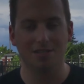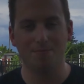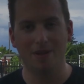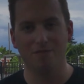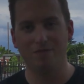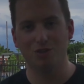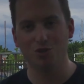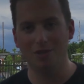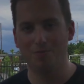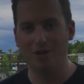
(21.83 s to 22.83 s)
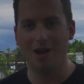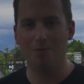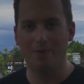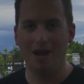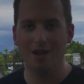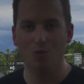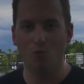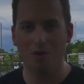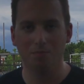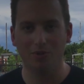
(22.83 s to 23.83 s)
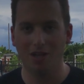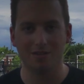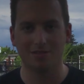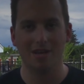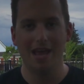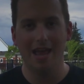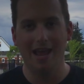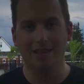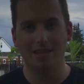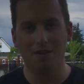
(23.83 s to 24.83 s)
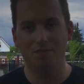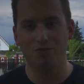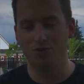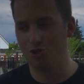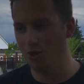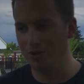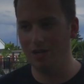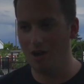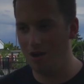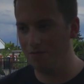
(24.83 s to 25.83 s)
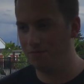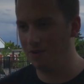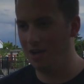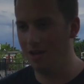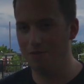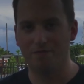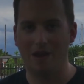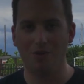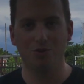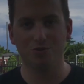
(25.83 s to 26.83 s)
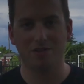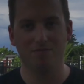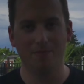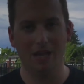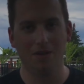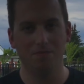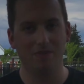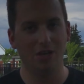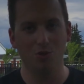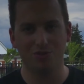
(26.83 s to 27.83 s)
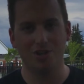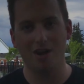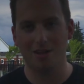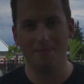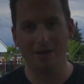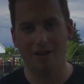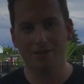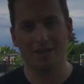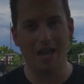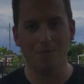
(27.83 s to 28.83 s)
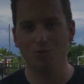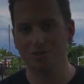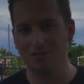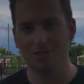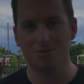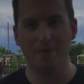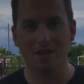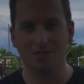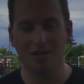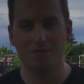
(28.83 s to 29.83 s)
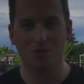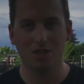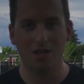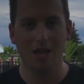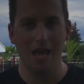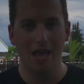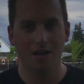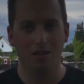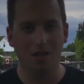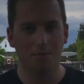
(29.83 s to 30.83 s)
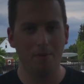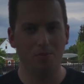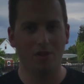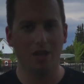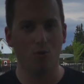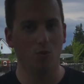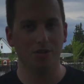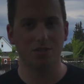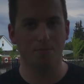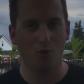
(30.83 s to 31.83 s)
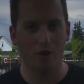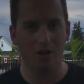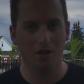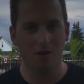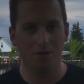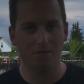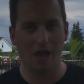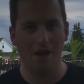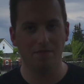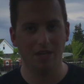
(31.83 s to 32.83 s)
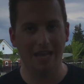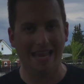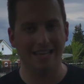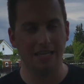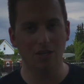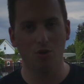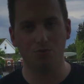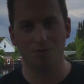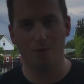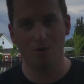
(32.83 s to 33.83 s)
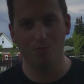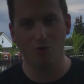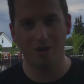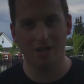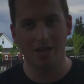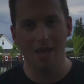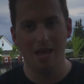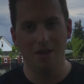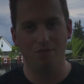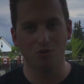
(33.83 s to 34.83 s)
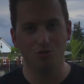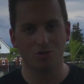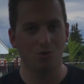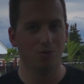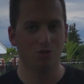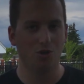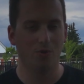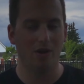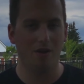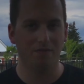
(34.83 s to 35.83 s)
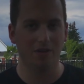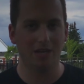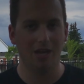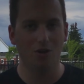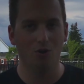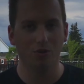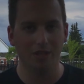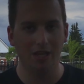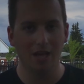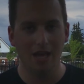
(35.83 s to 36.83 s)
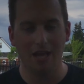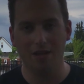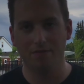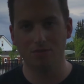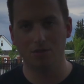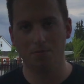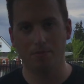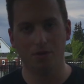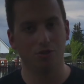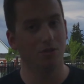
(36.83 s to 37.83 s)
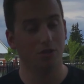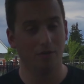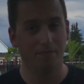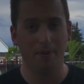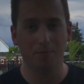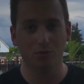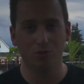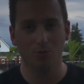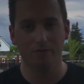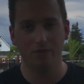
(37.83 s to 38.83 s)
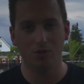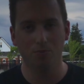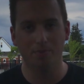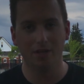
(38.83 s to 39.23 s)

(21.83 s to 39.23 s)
It's been officially put out by OnePlus and they've shown it off. Uh, the founders have made videos talking about how the cameras and the specs and everything, and a lot of people are like, what's the point of having a keynote tomorrow morning if you're just going to show it off a day early and give it to a bunch of people to review?